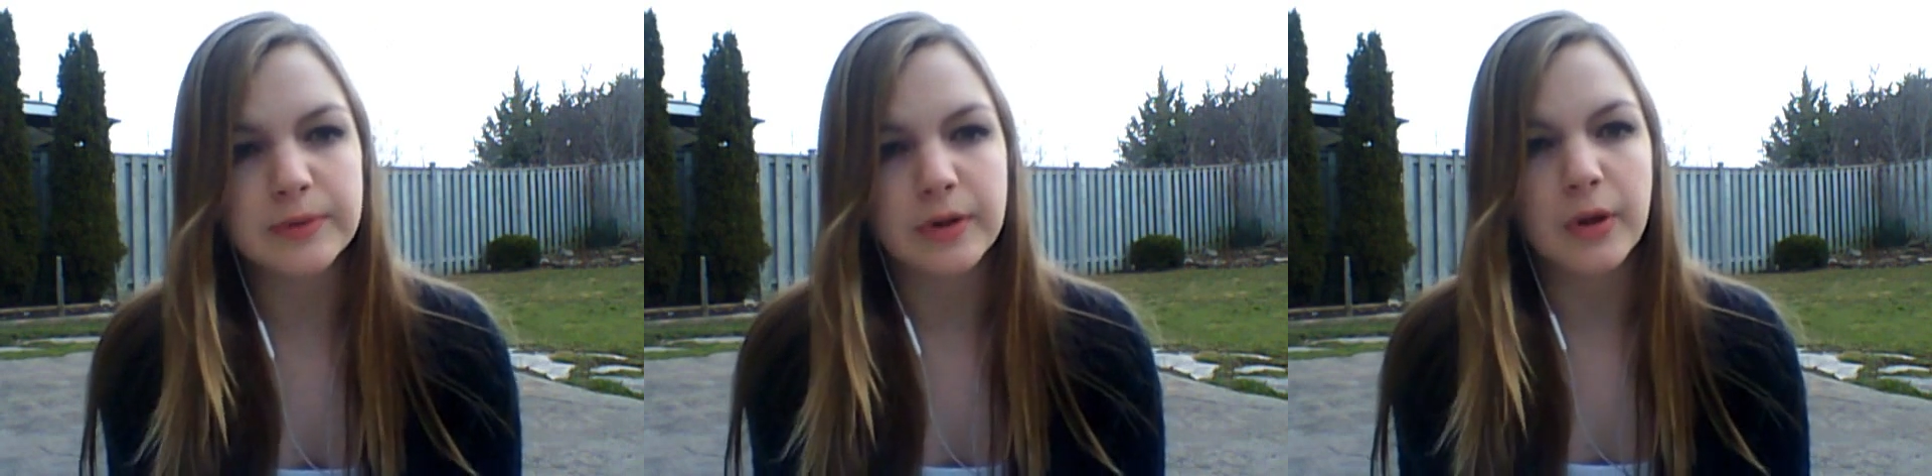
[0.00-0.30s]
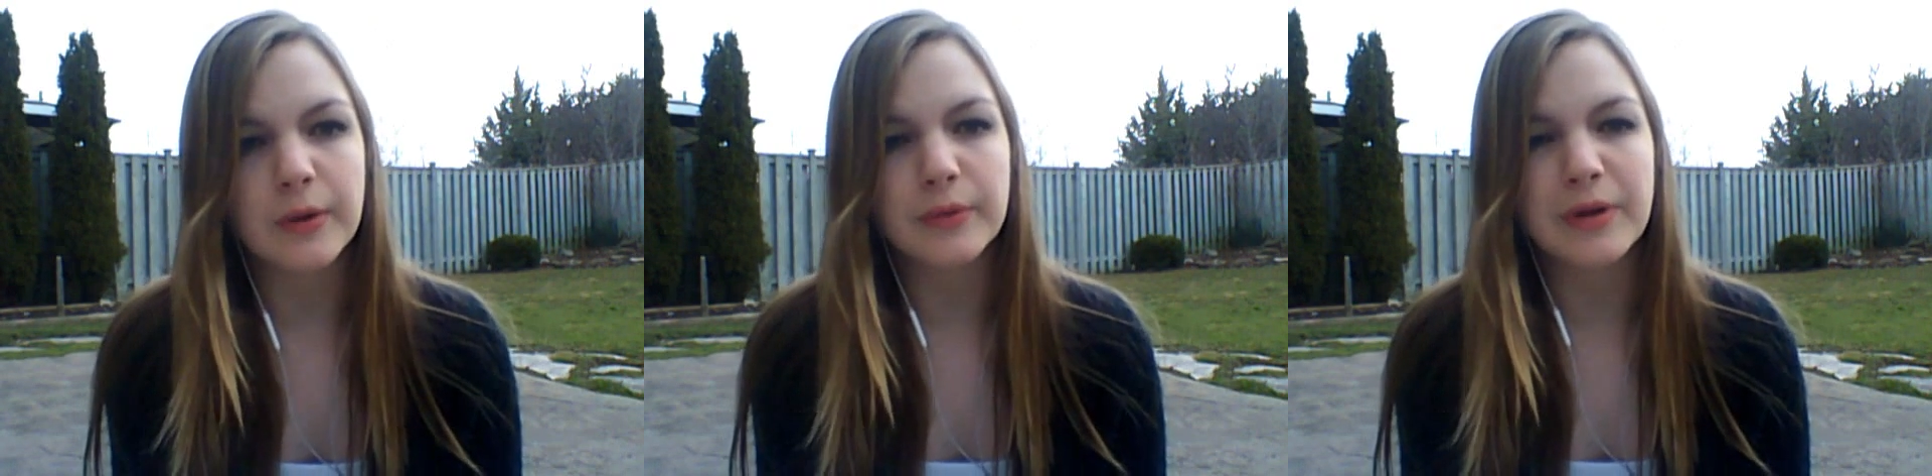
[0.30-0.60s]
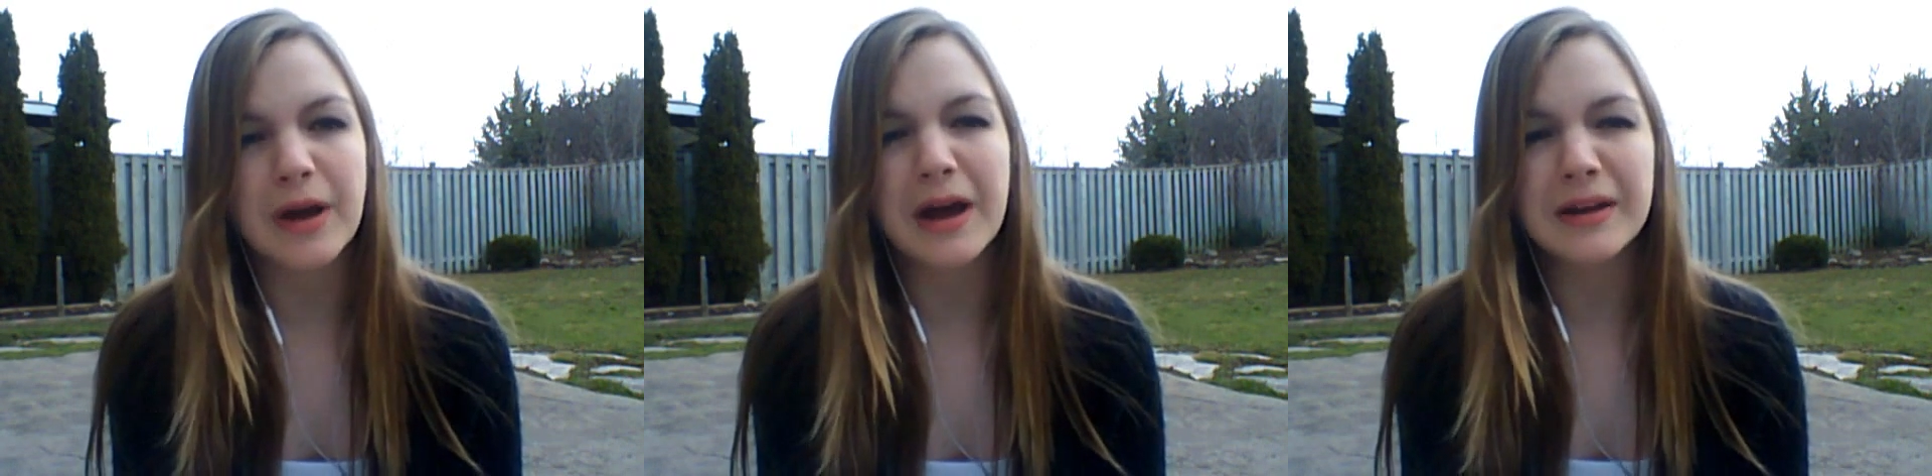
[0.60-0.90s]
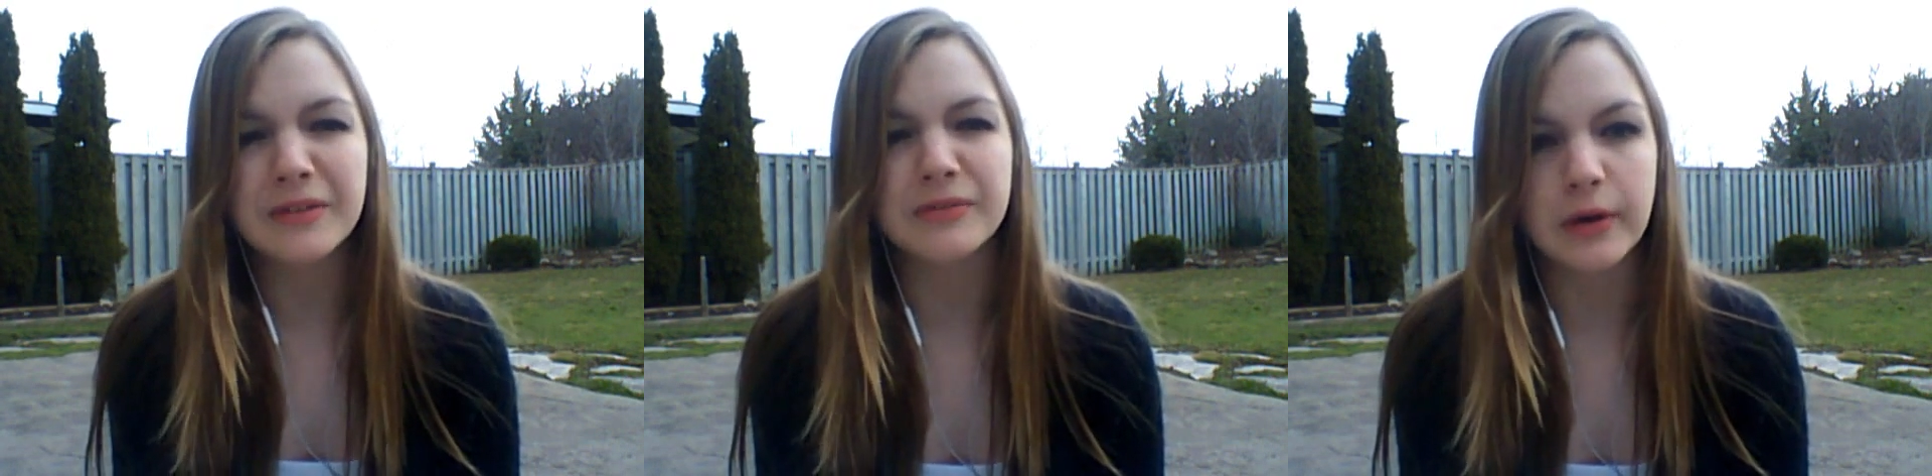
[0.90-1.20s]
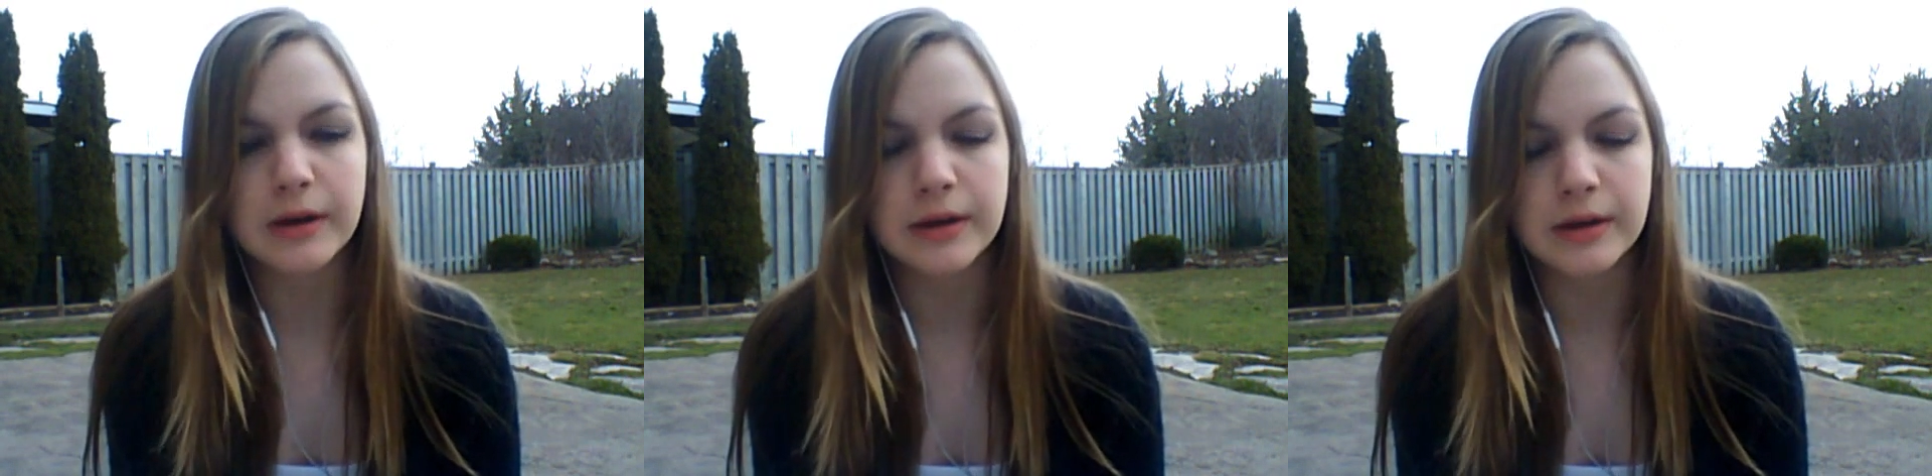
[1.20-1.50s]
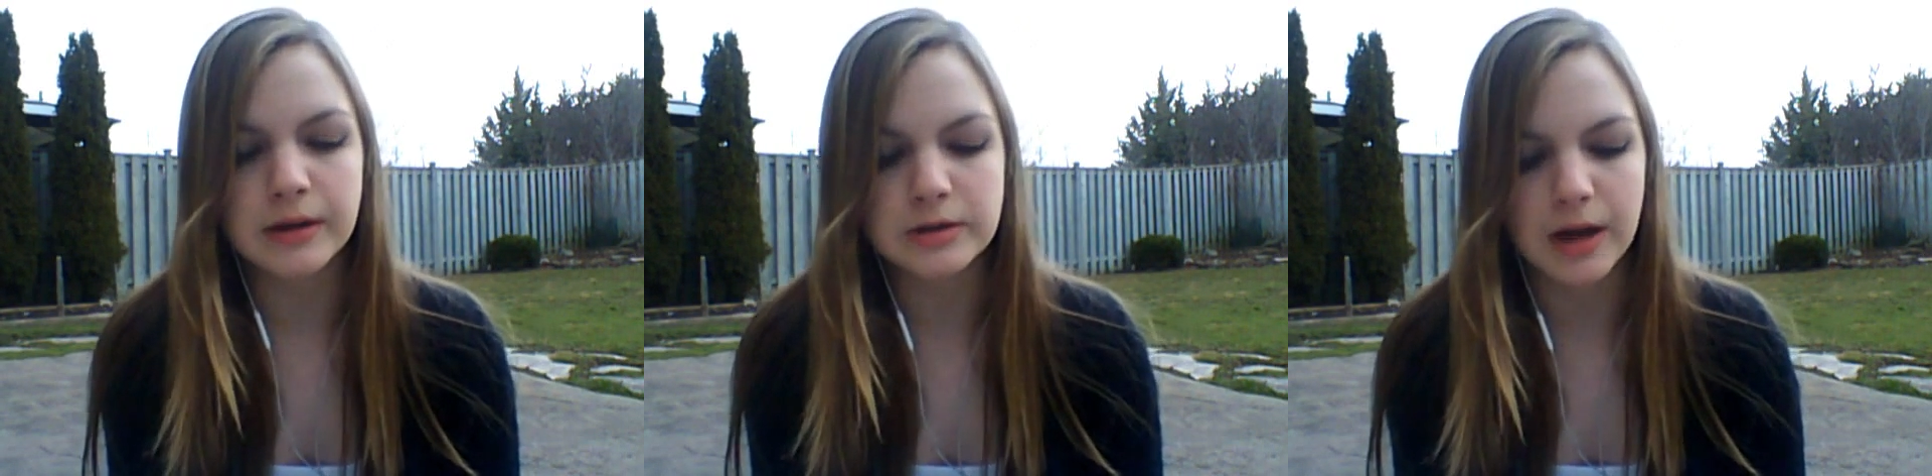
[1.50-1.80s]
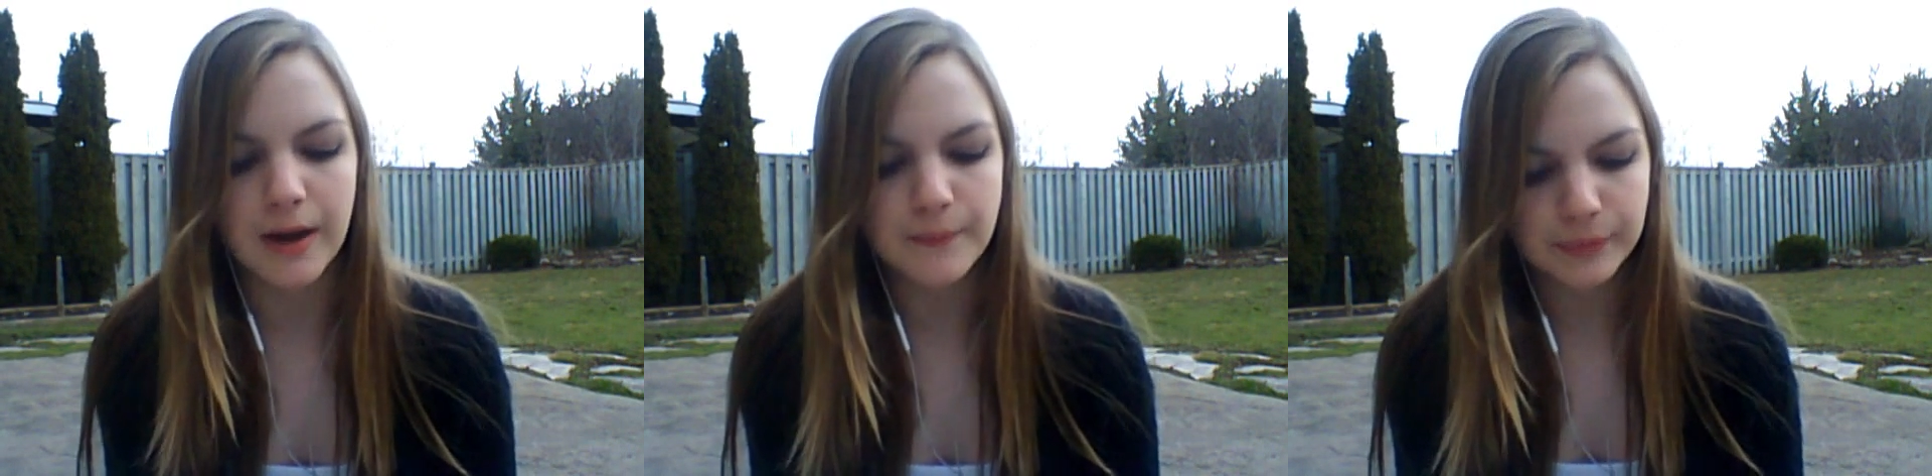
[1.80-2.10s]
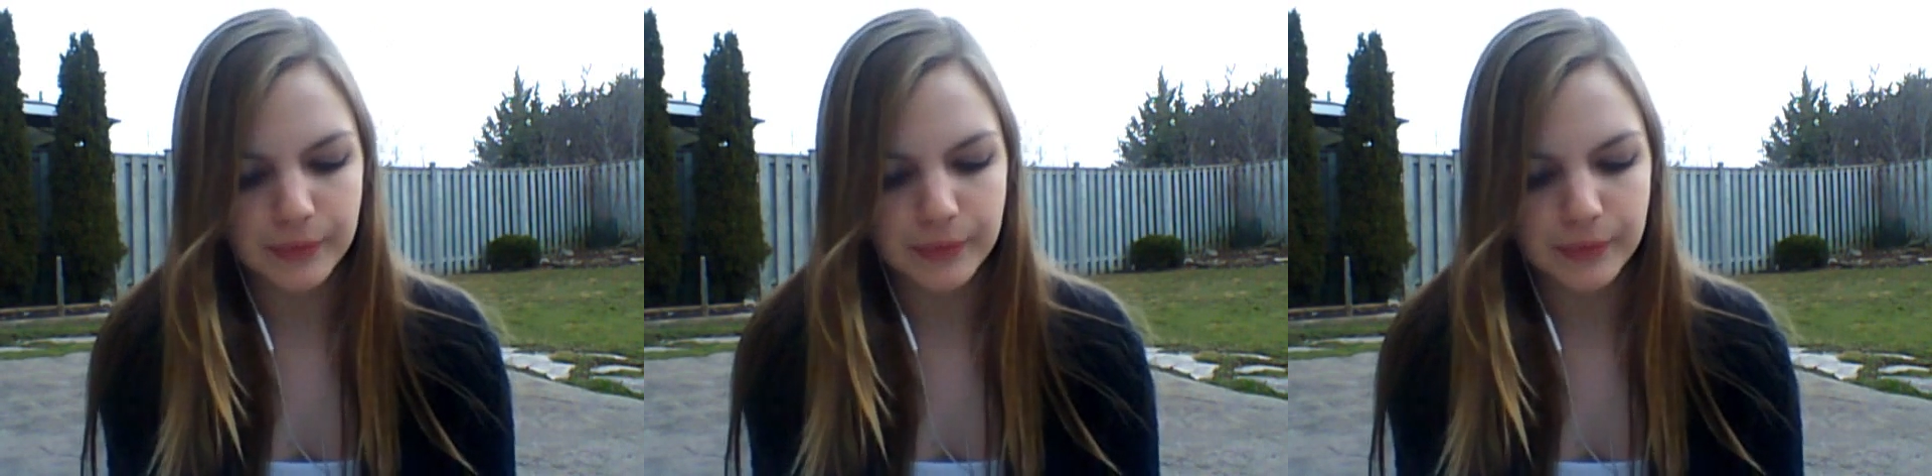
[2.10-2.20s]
so it kind of varied each time.